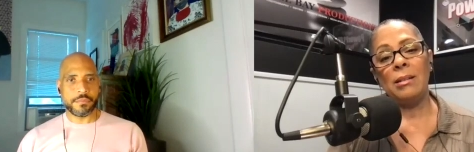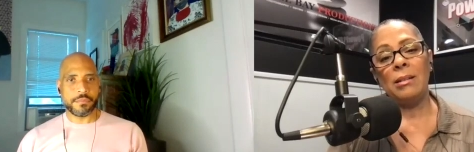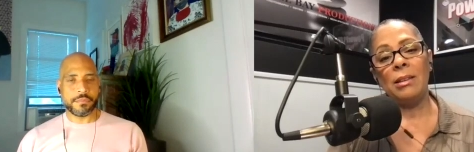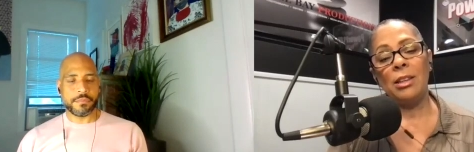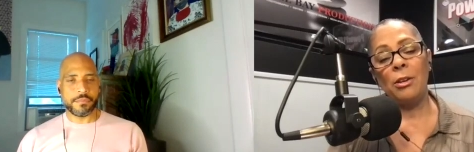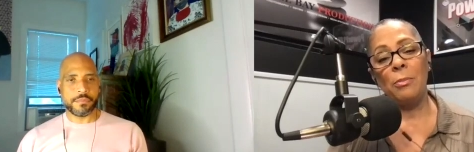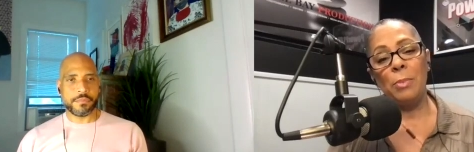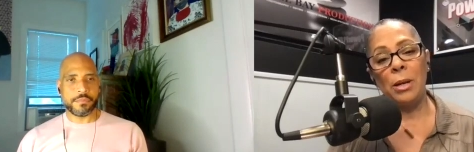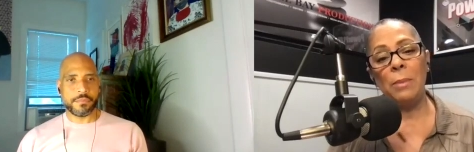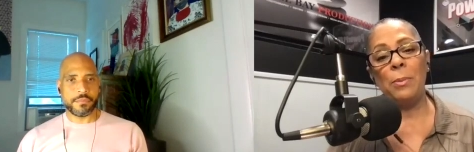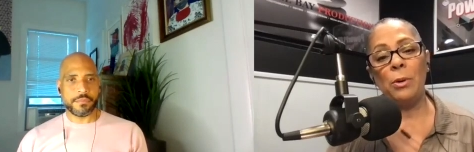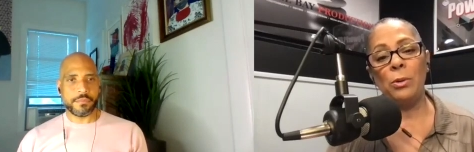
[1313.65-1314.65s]
Speaker 1: there are
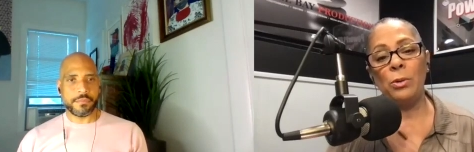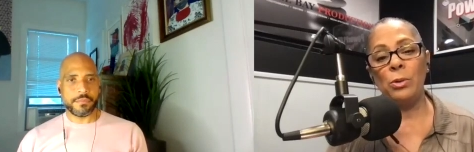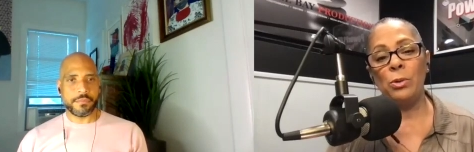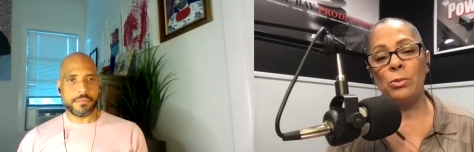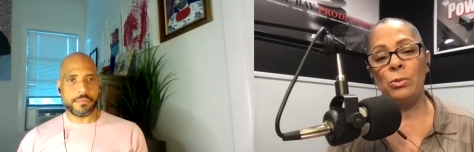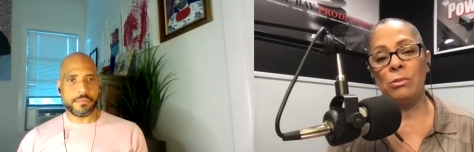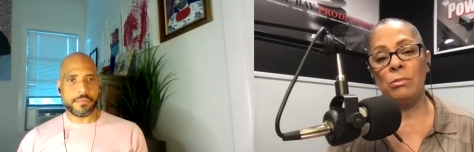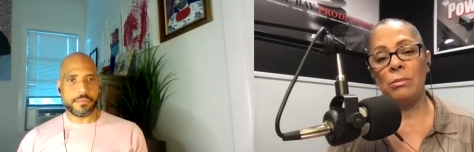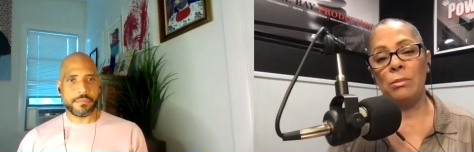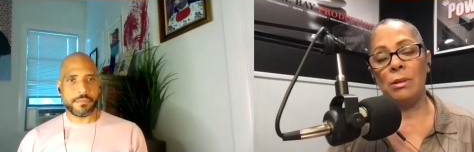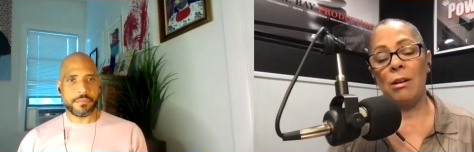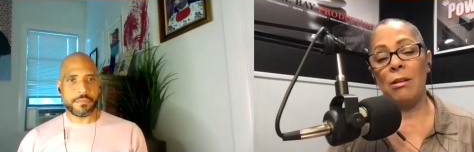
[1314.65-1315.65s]
people who
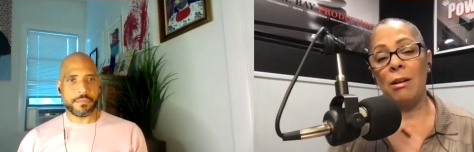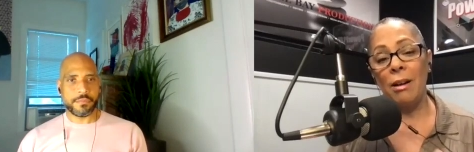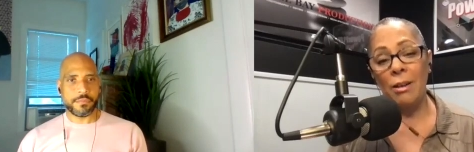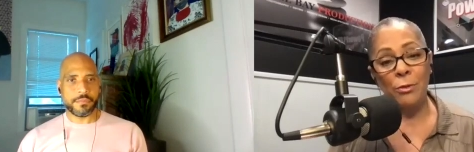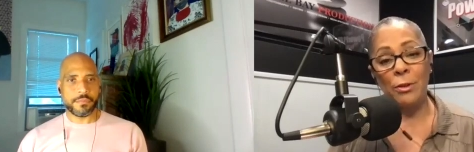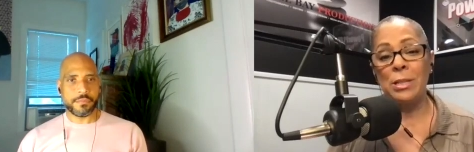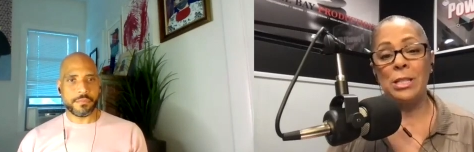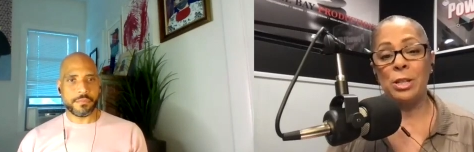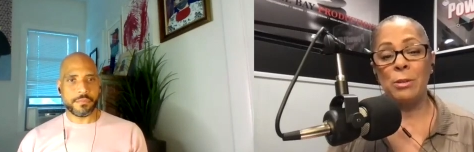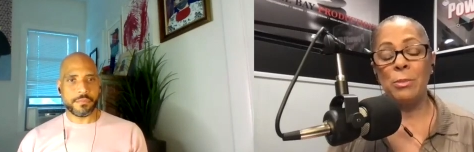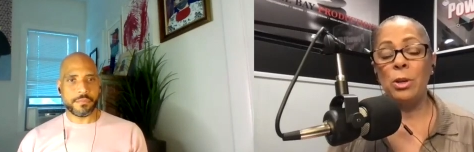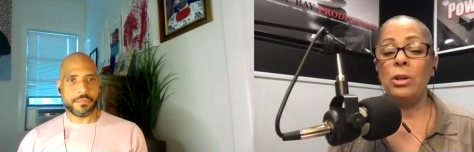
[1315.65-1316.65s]
aren't from these
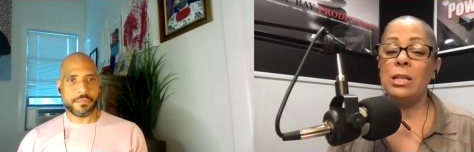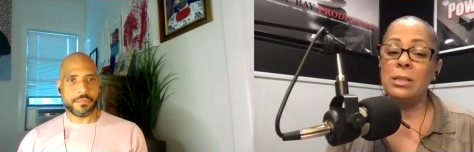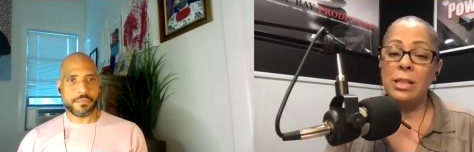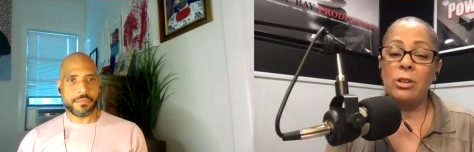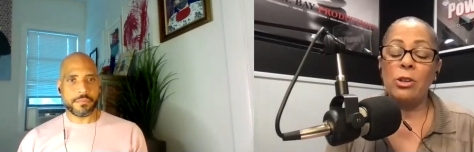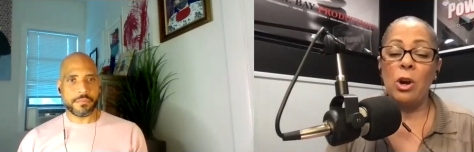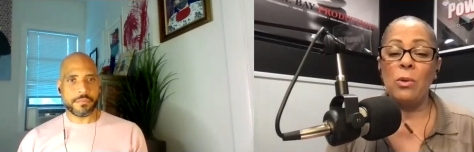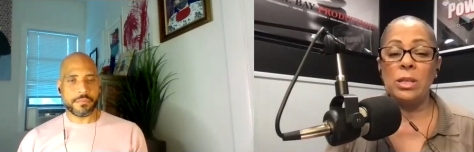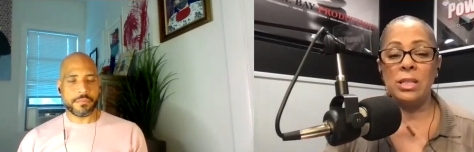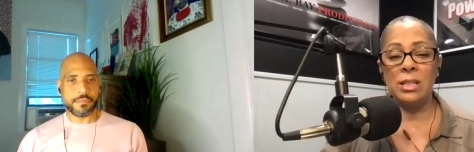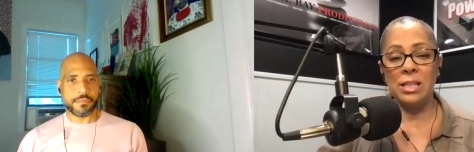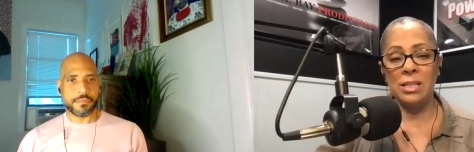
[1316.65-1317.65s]
communities that are
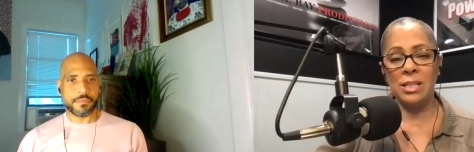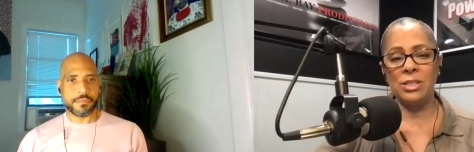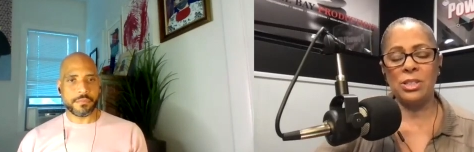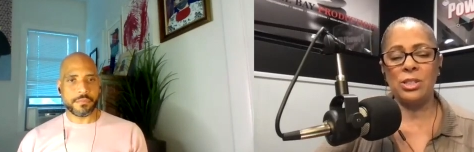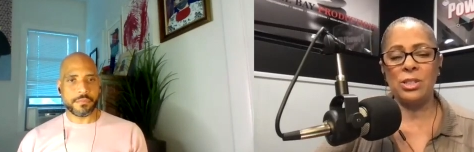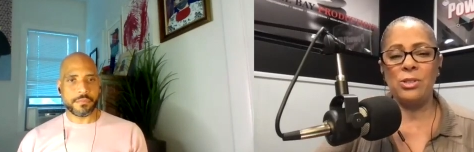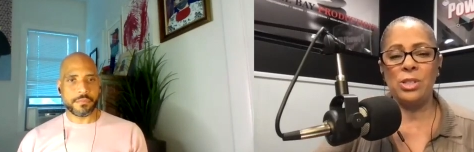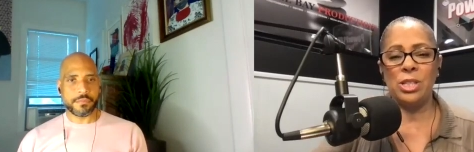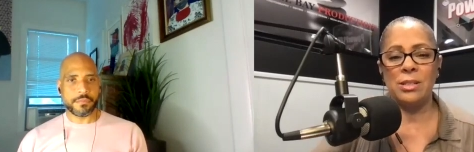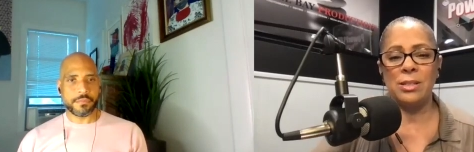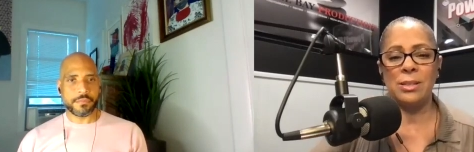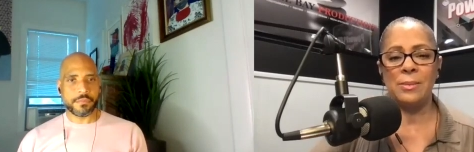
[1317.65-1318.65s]
going to these
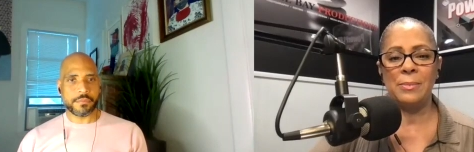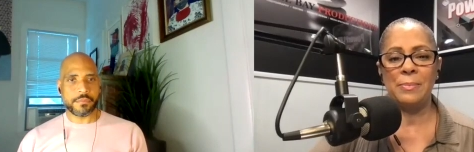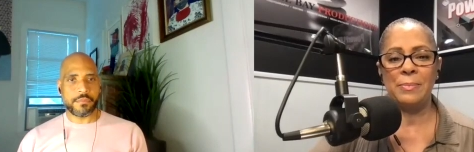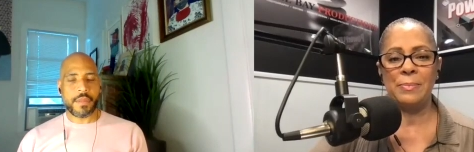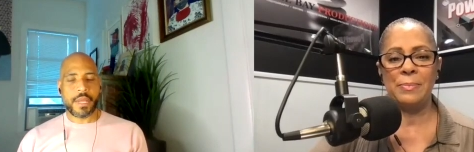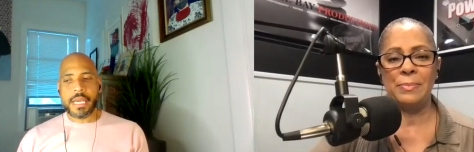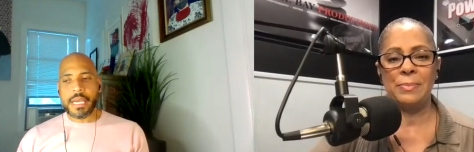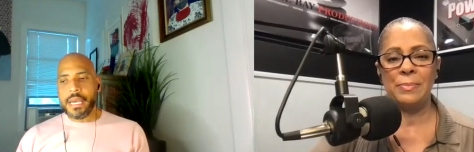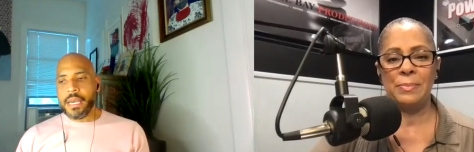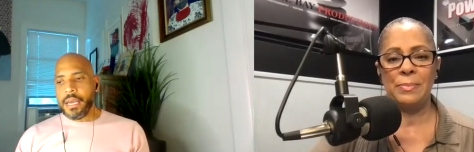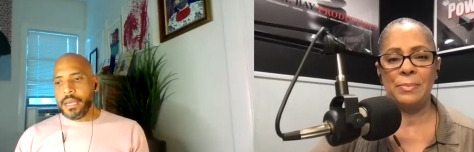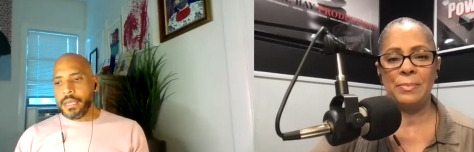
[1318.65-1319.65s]
institutions.
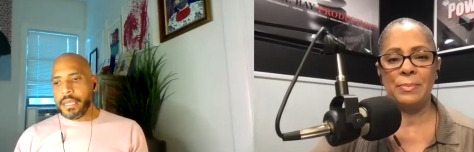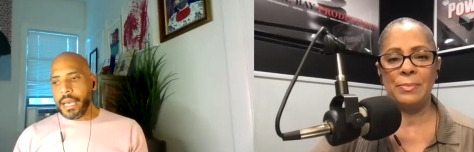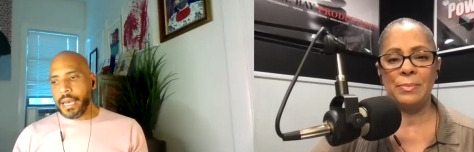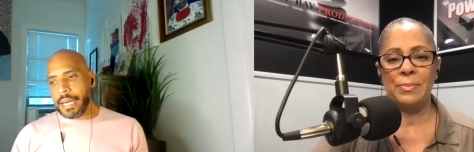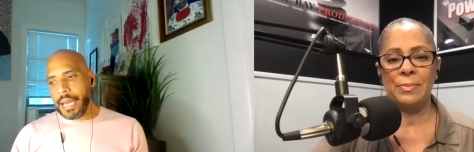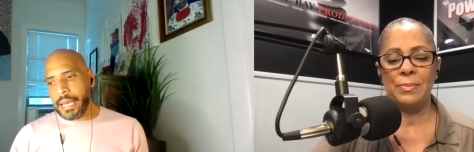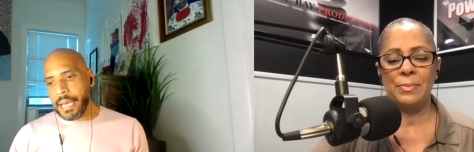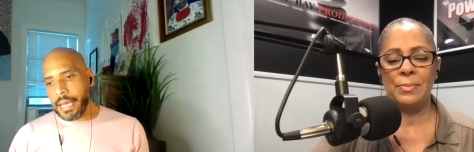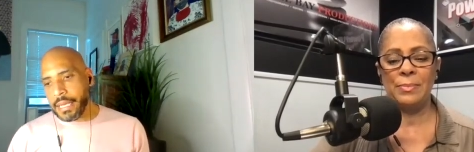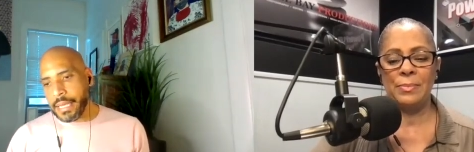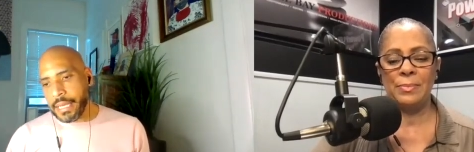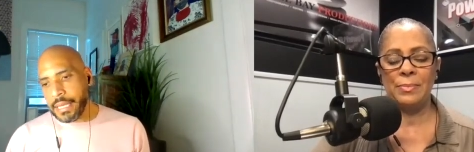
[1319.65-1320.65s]
Speaker 2: Yeah, and I
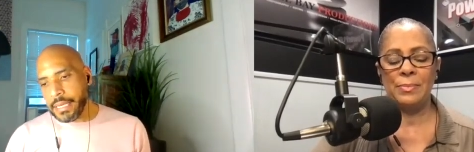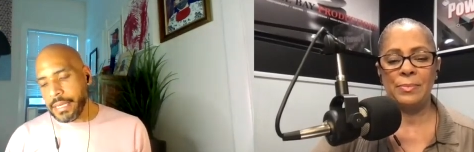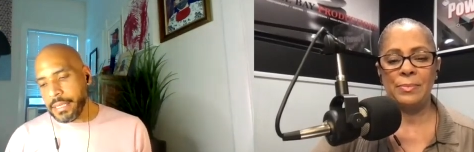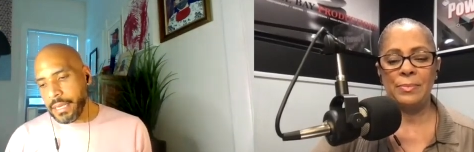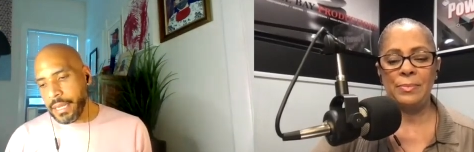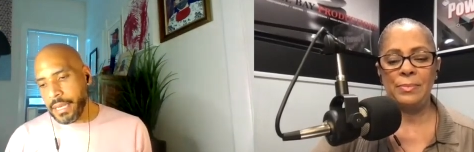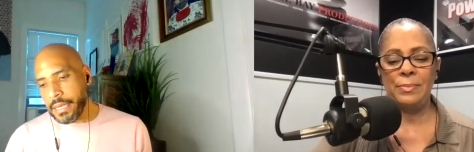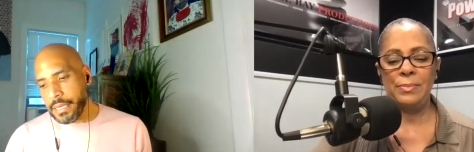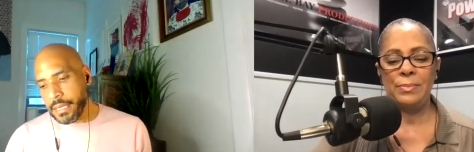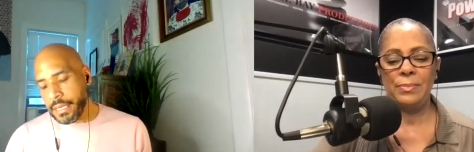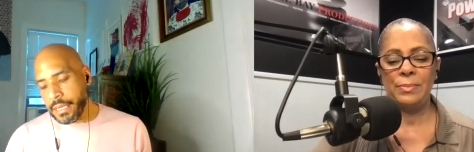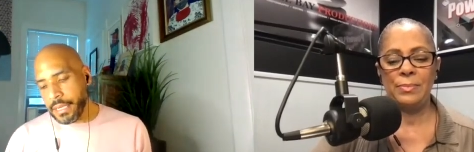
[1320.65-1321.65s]
and and,
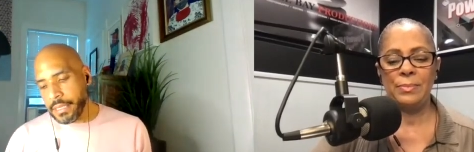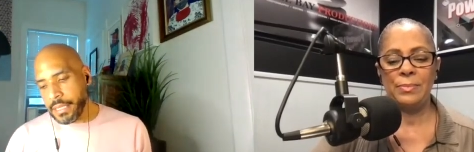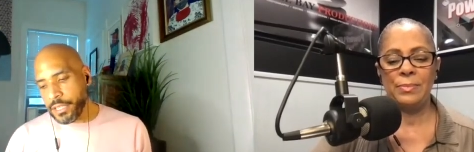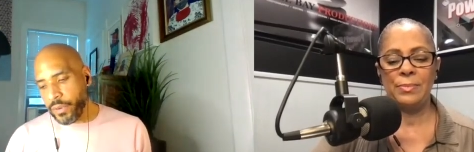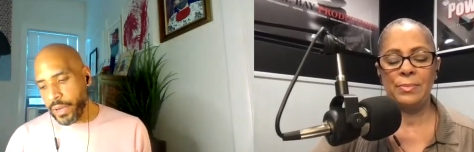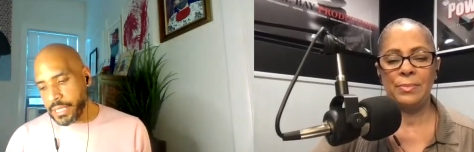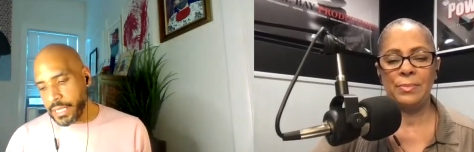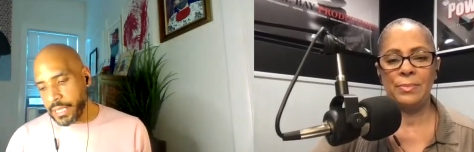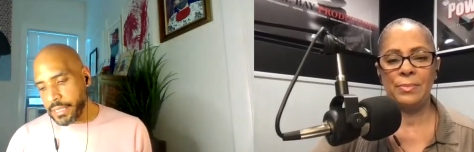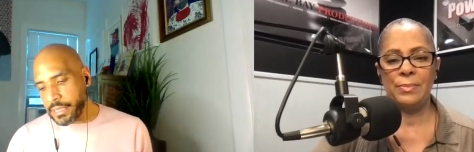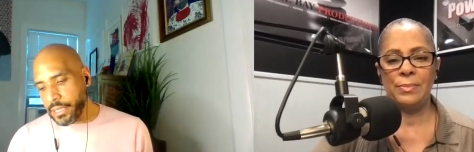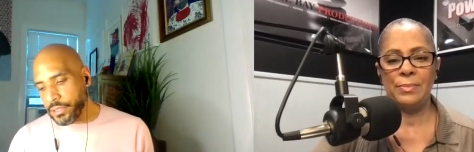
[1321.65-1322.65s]
and it's interesting
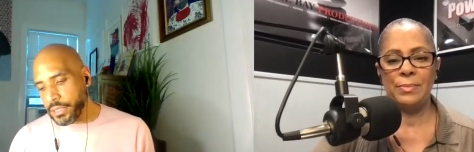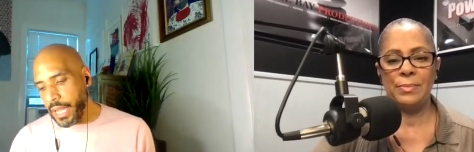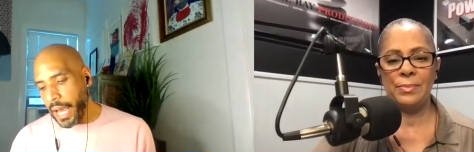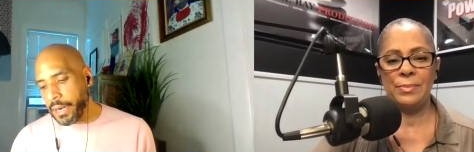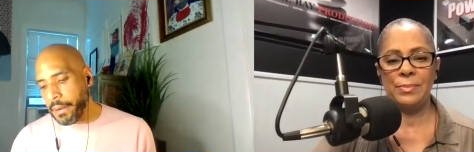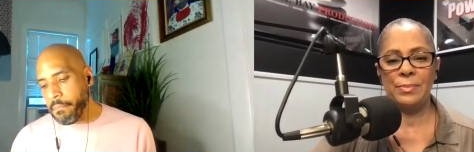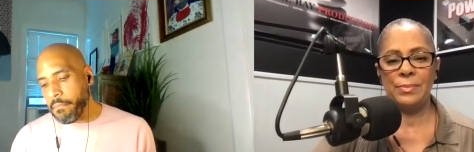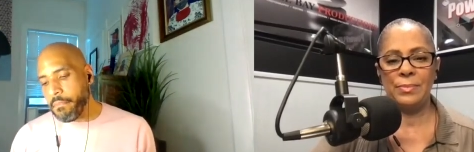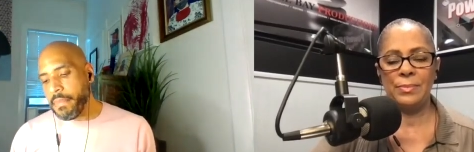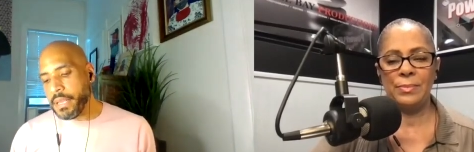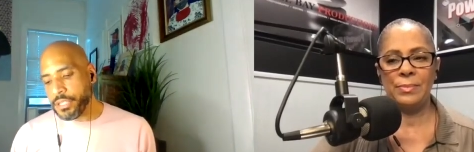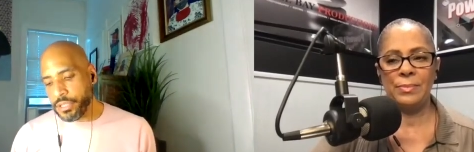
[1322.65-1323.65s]
because there's not a
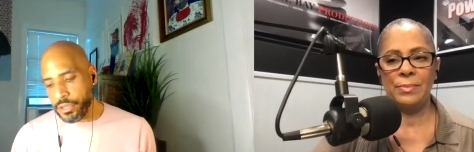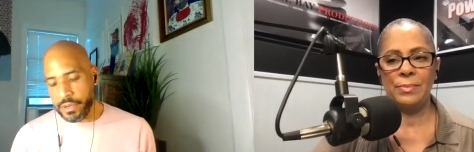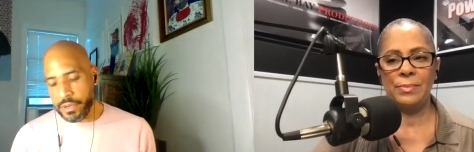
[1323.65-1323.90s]
mystery